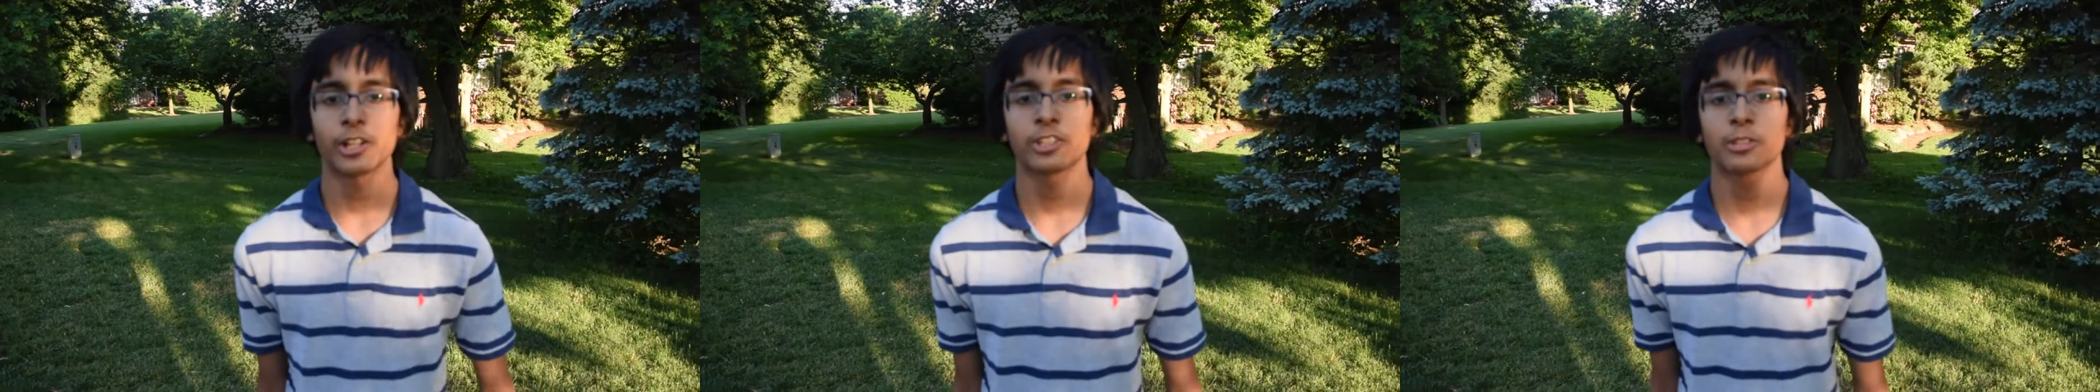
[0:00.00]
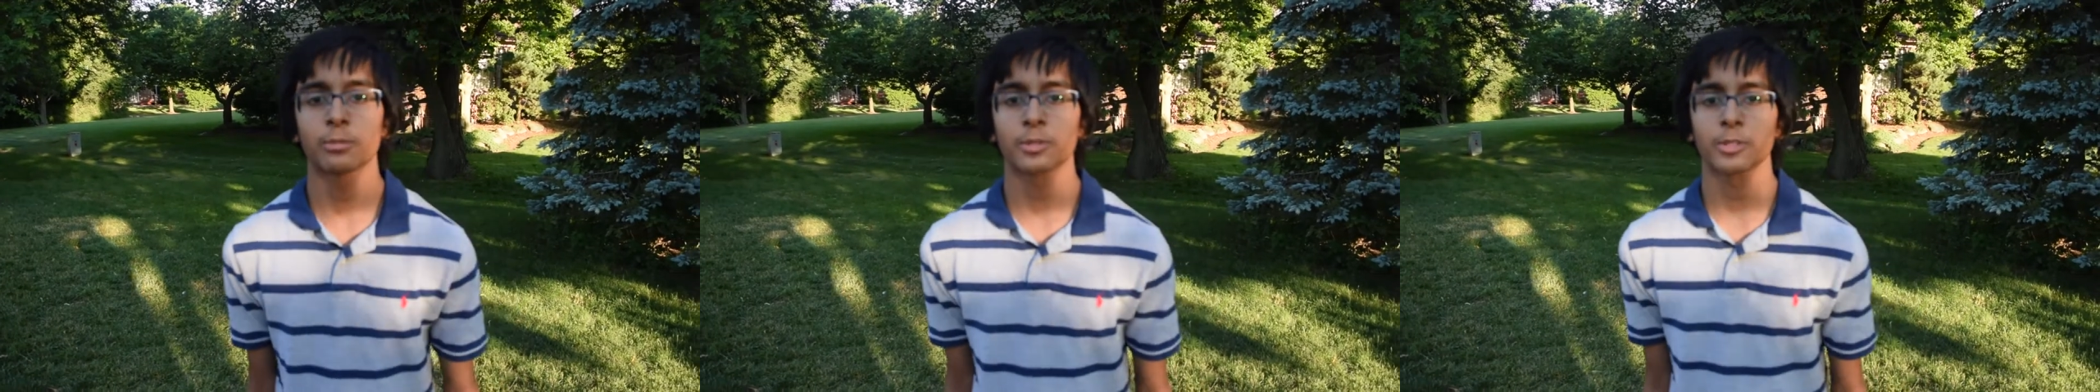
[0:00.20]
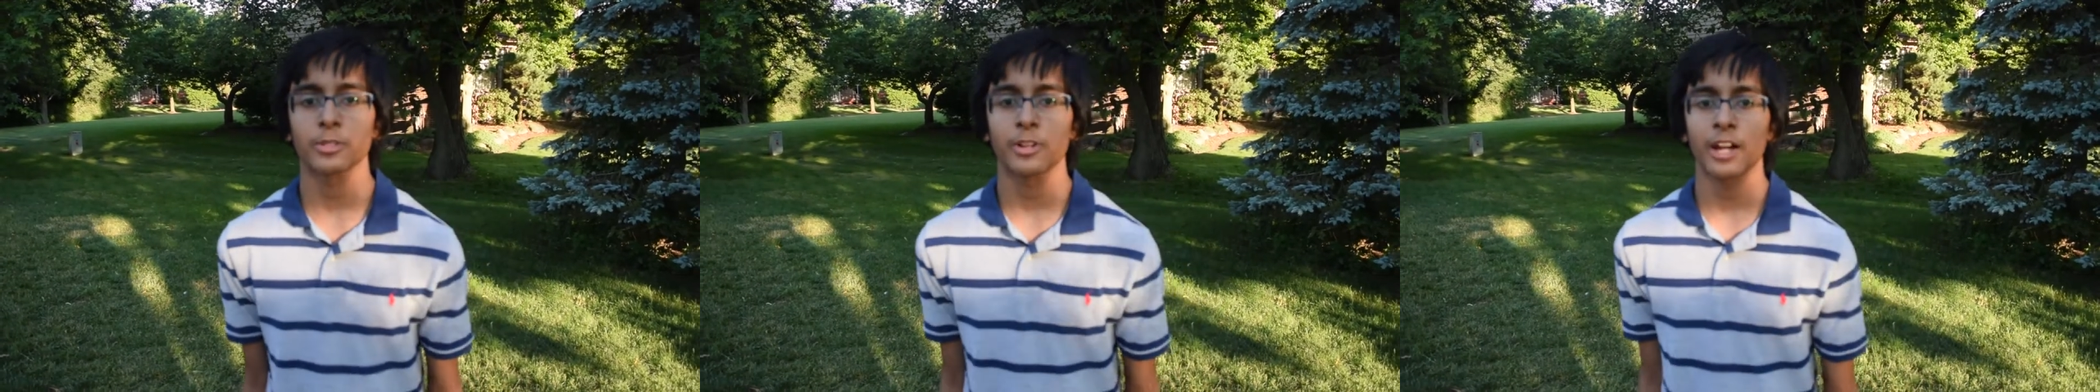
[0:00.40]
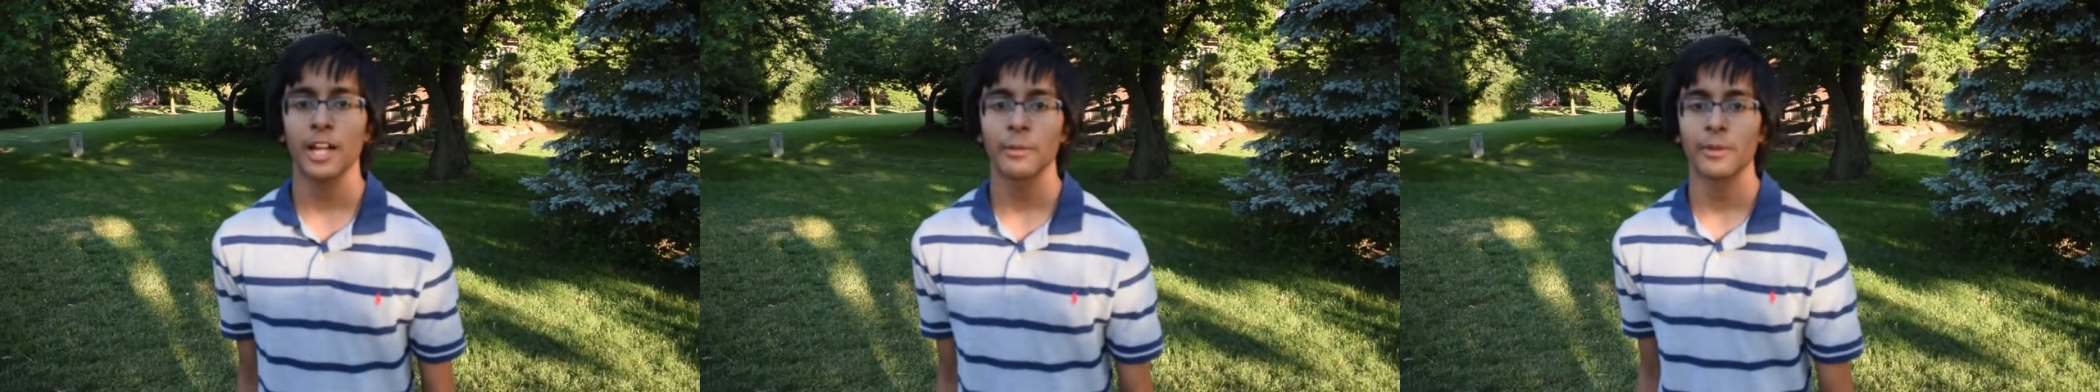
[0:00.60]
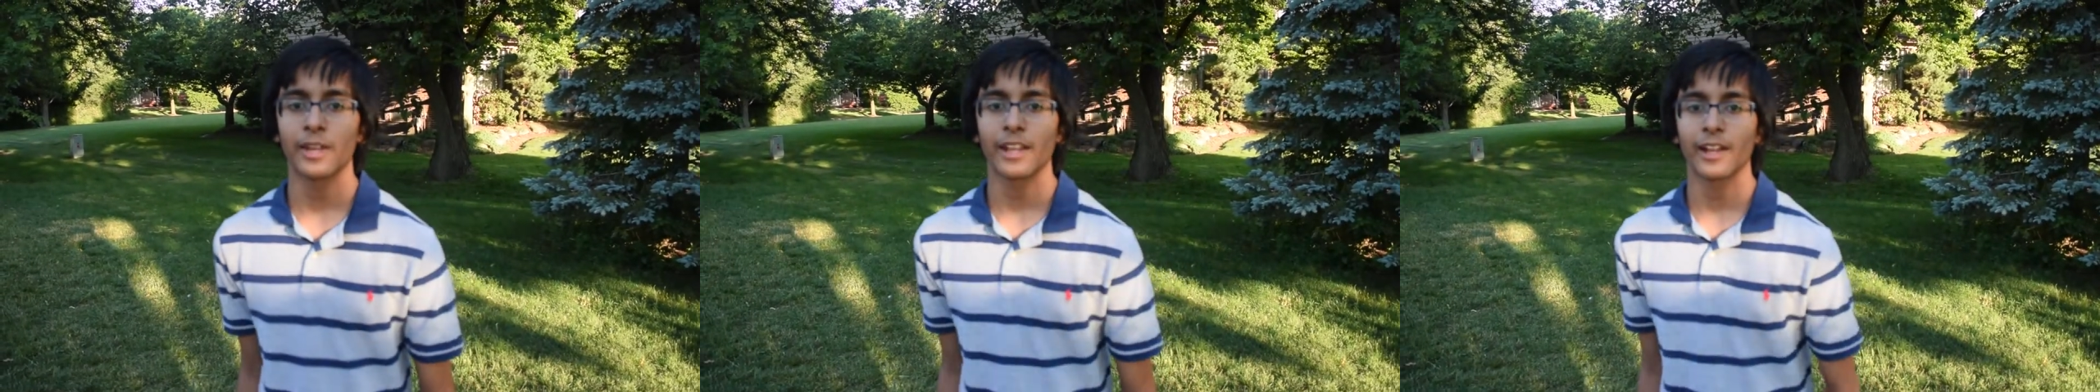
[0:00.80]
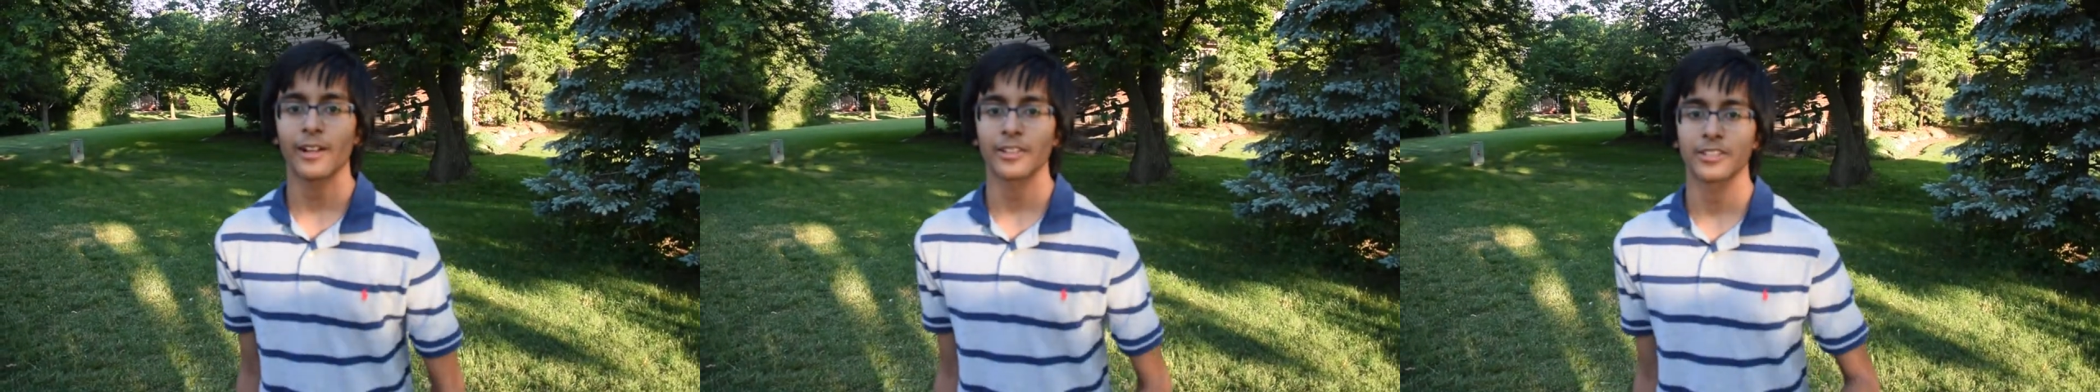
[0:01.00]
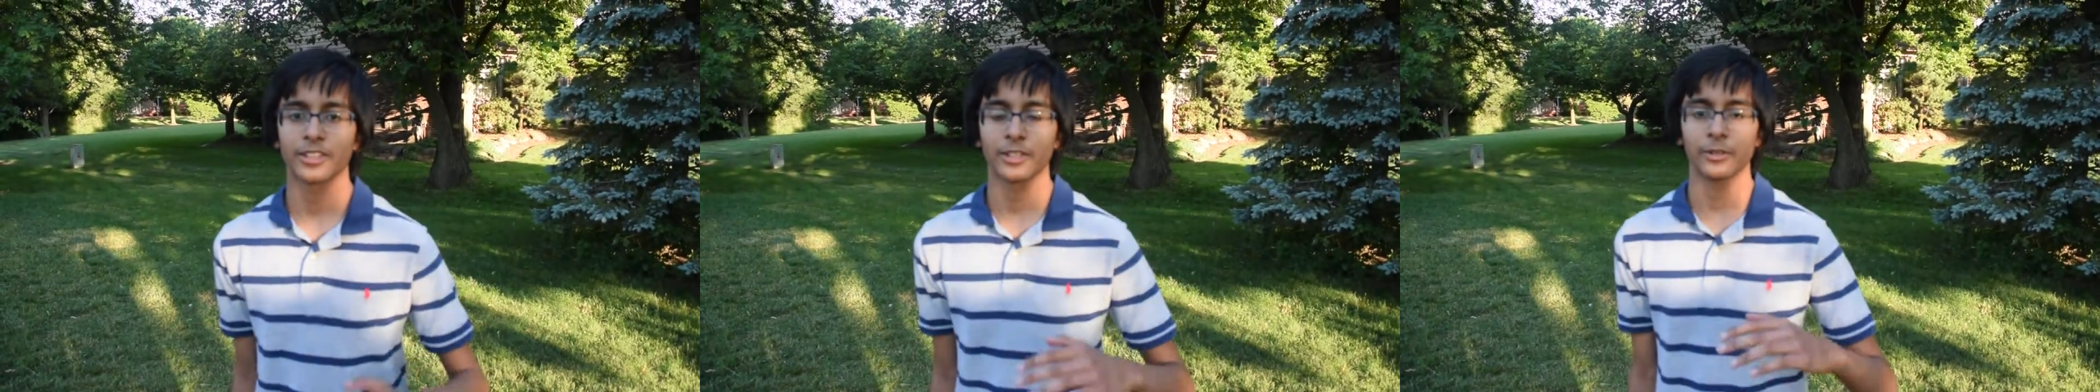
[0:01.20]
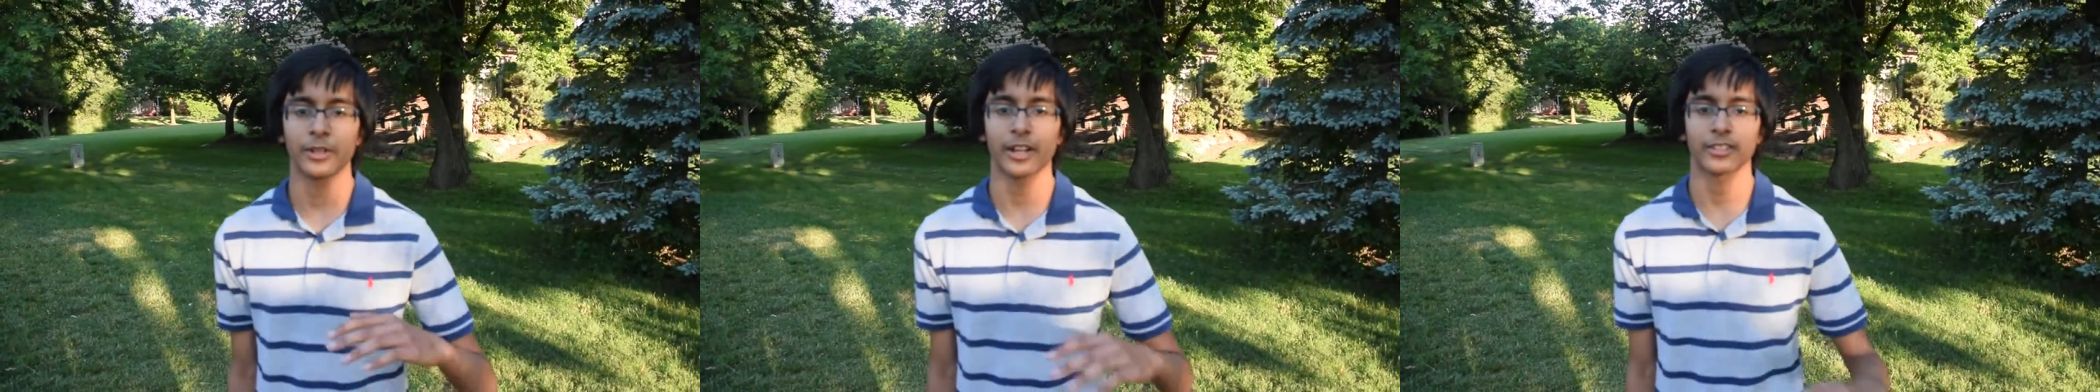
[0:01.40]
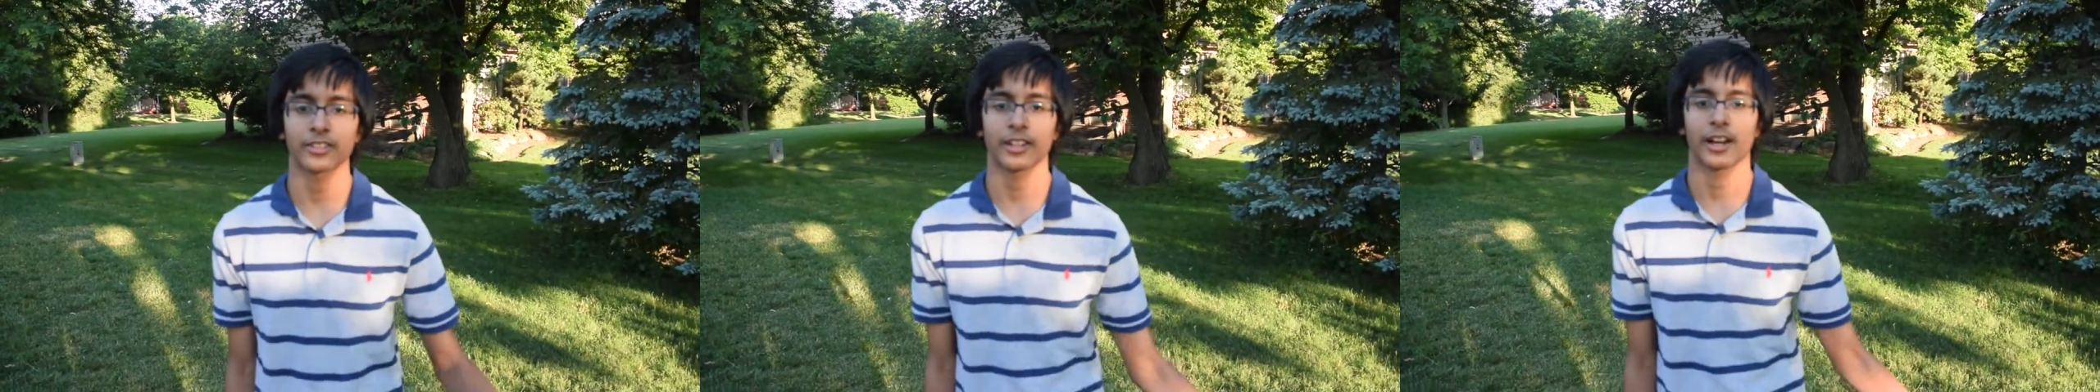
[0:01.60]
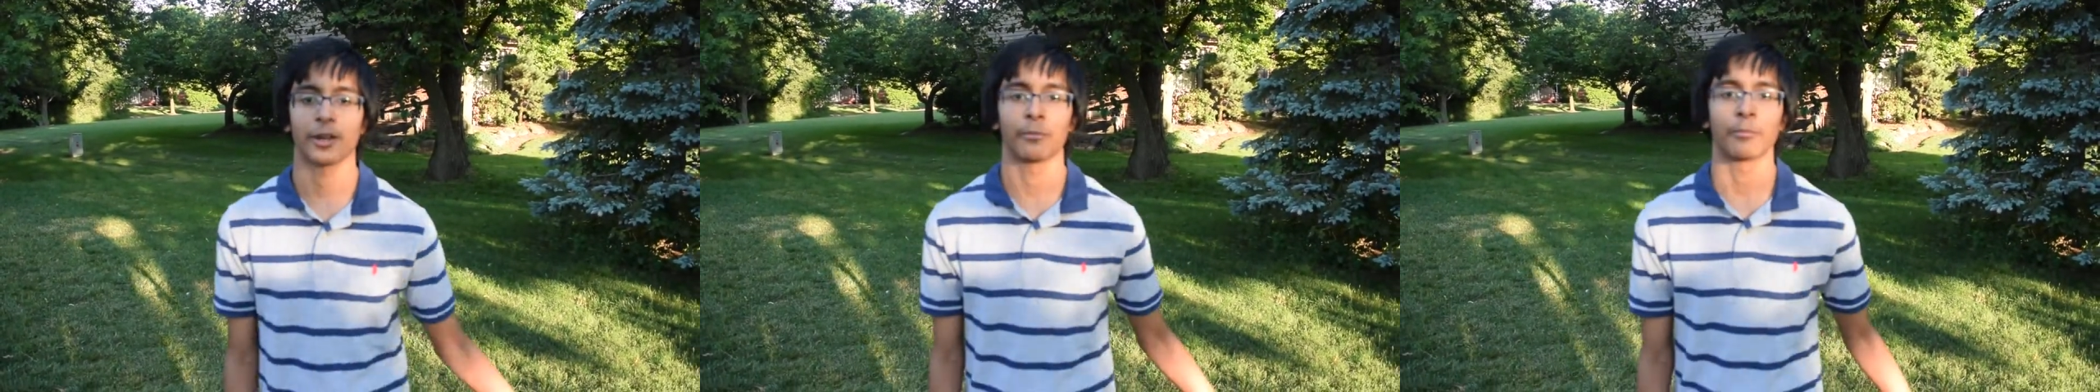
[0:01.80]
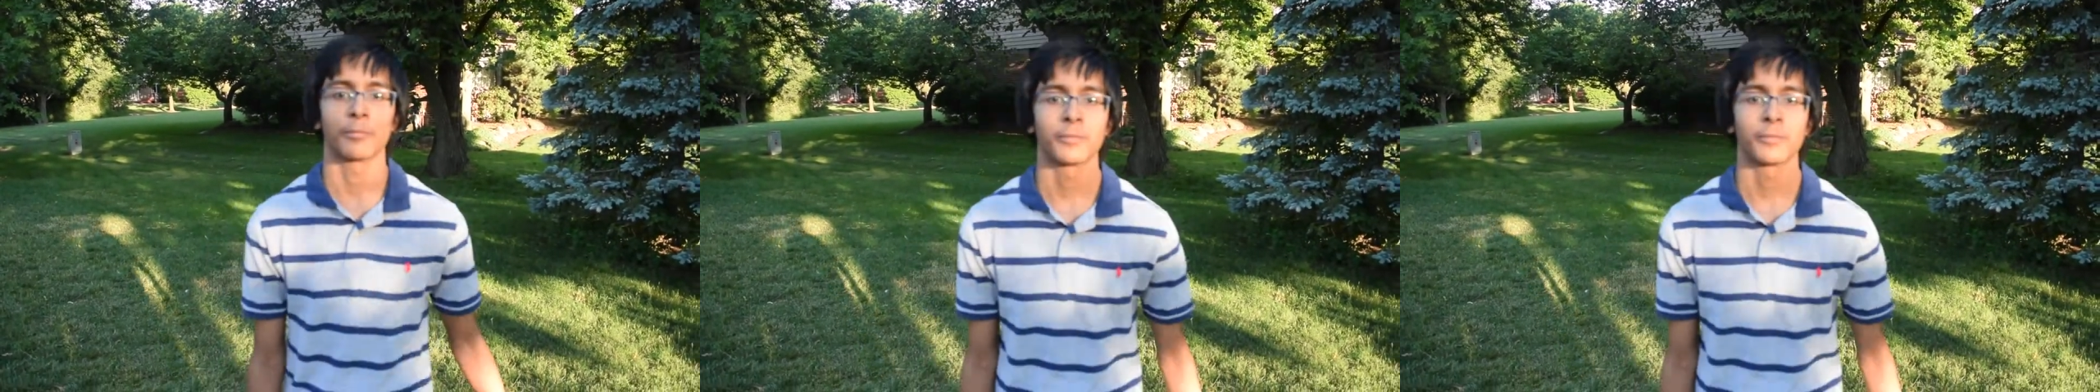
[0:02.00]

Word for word: and subscribe, and I'll see you next time.